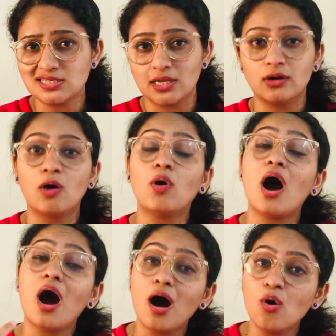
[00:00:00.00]
and
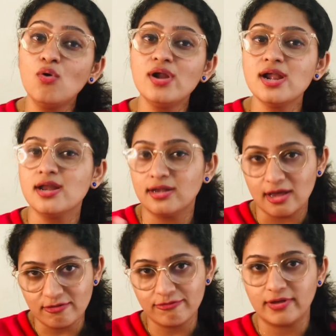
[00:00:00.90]
how did it
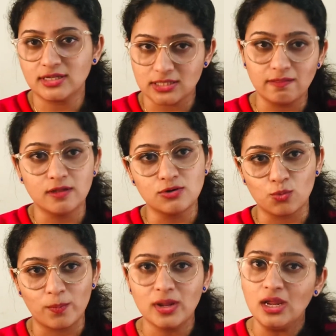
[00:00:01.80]
affect Indian
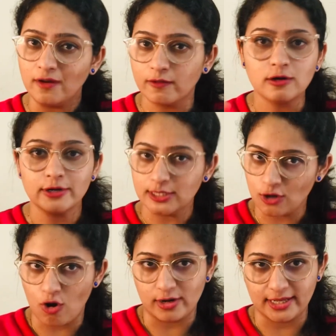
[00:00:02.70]
rupee in the current
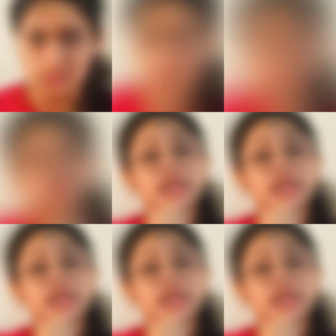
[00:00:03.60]
context.